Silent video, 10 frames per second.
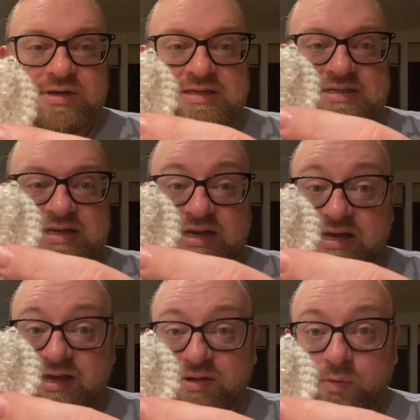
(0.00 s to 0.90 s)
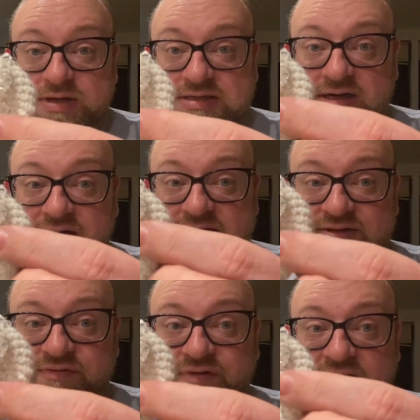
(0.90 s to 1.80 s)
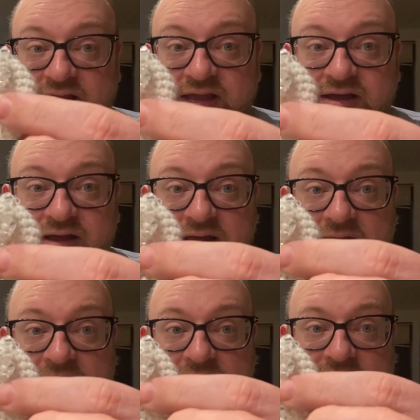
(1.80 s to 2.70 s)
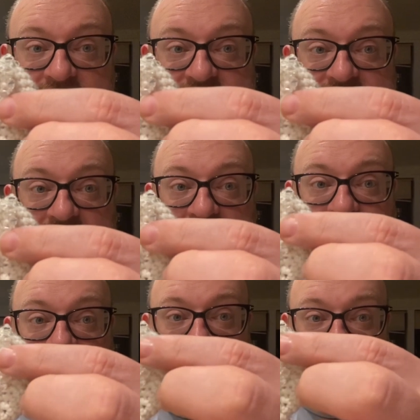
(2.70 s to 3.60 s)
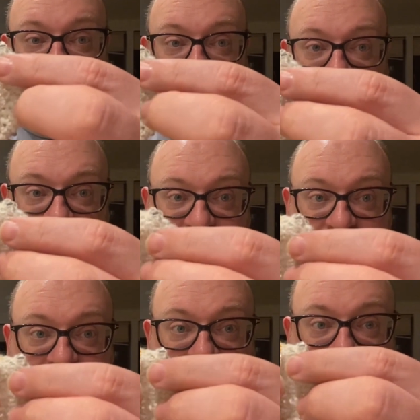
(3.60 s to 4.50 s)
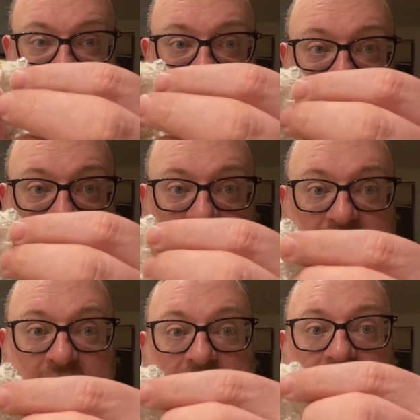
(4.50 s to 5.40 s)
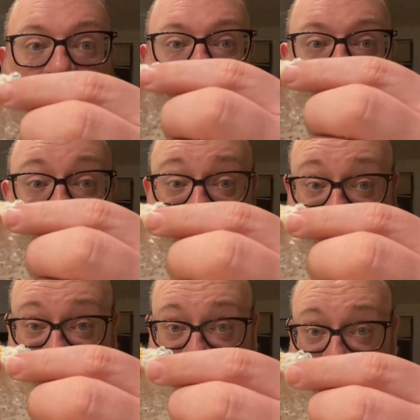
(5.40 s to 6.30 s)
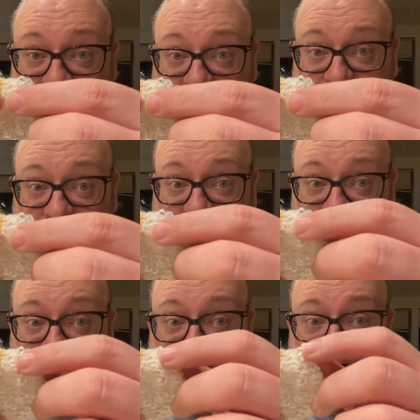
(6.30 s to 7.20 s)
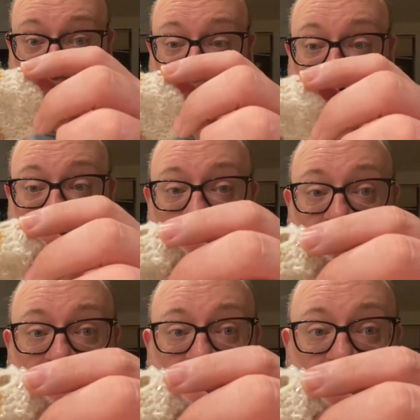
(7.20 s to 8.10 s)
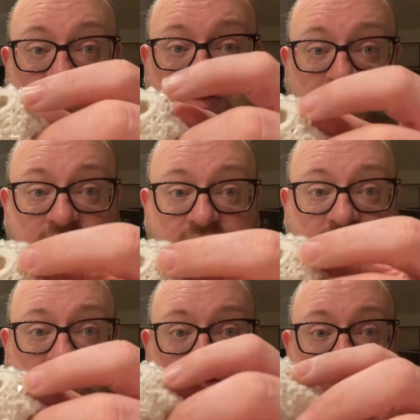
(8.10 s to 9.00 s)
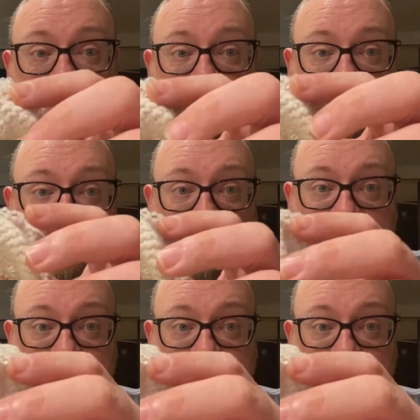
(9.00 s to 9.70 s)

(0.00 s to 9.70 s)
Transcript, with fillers: can see we started this V and then this has carried on. And then these have carried on around the top.